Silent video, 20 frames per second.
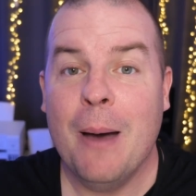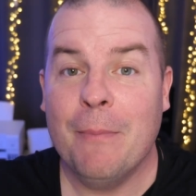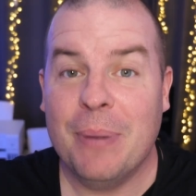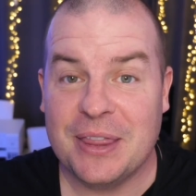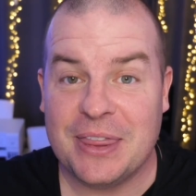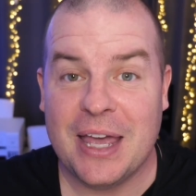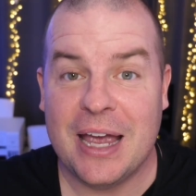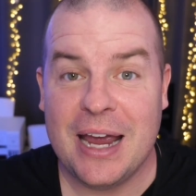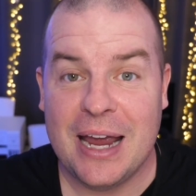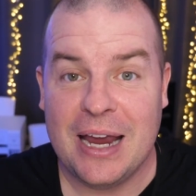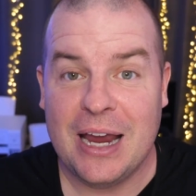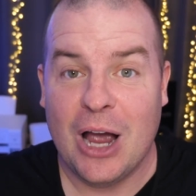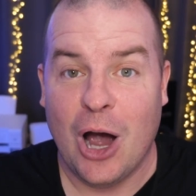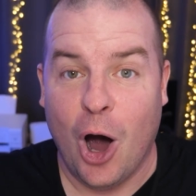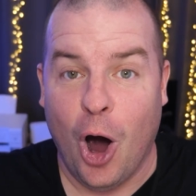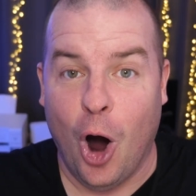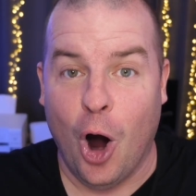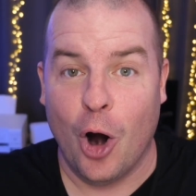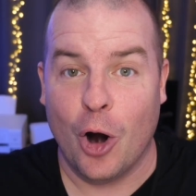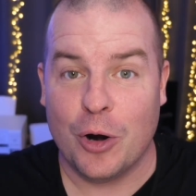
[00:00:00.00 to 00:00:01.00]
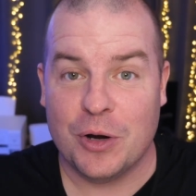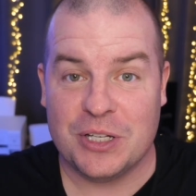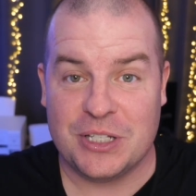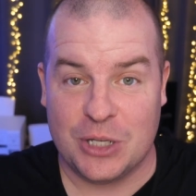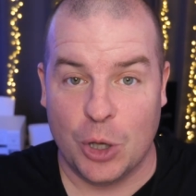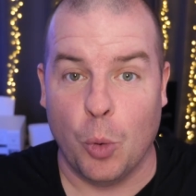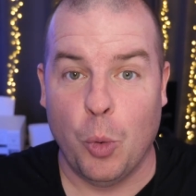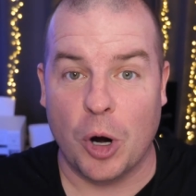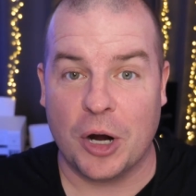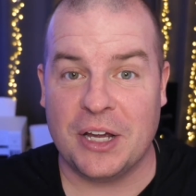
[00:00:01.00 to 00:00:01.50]
But they are
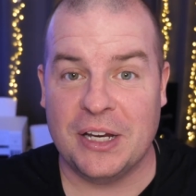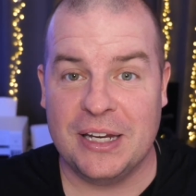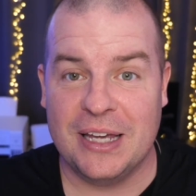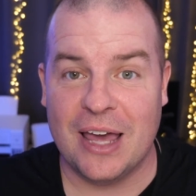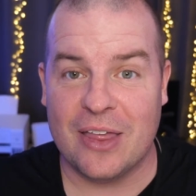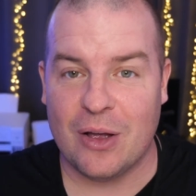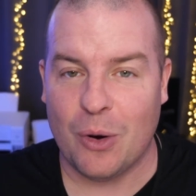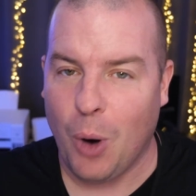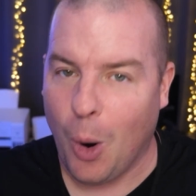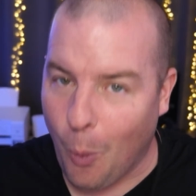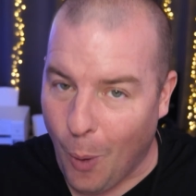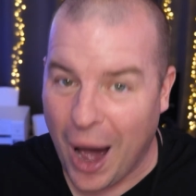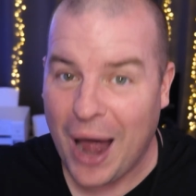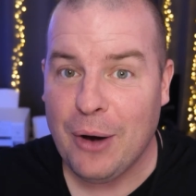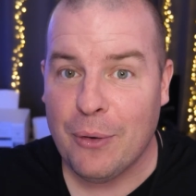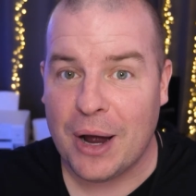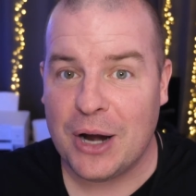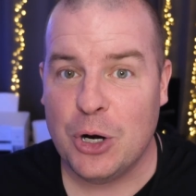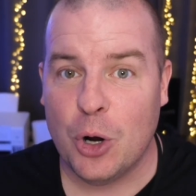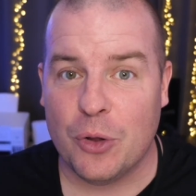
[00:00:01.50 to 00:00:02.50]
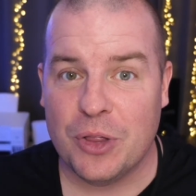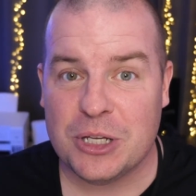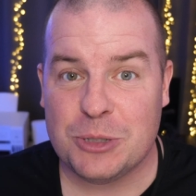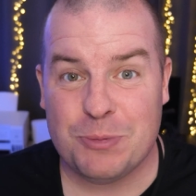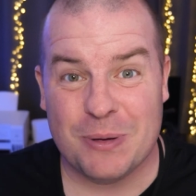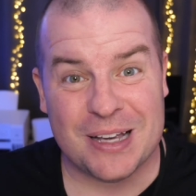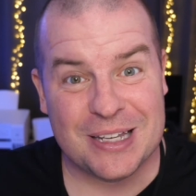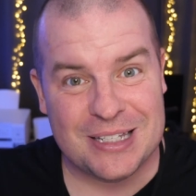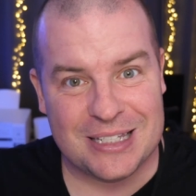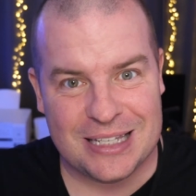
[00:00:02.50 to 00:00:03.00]
still working together. Why do I know this?
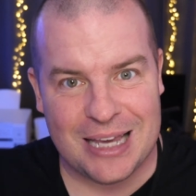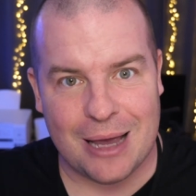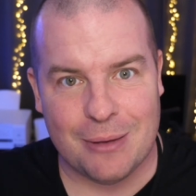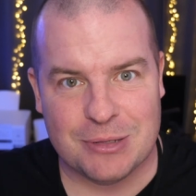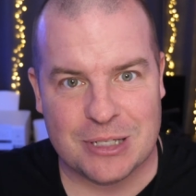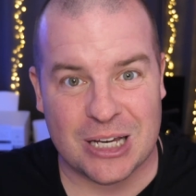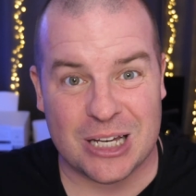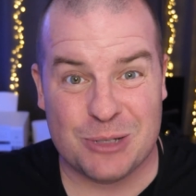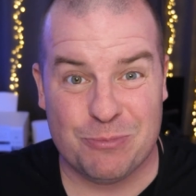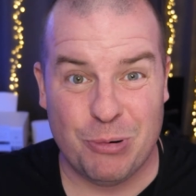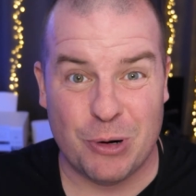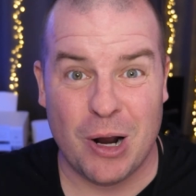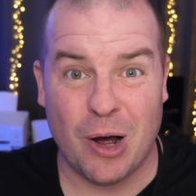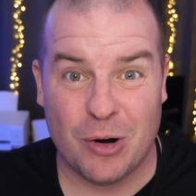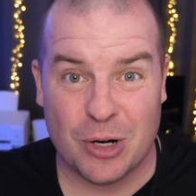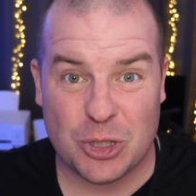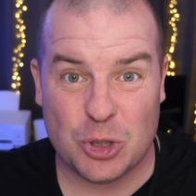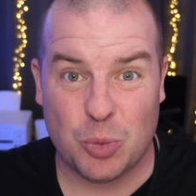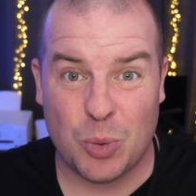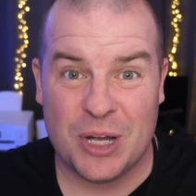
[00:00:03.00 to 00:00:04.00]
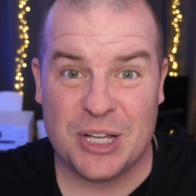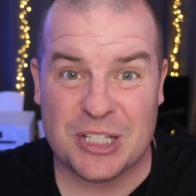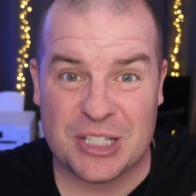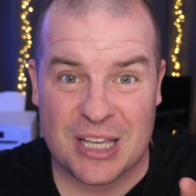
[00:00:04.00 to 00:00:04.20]
Because Samsung has put out a tweet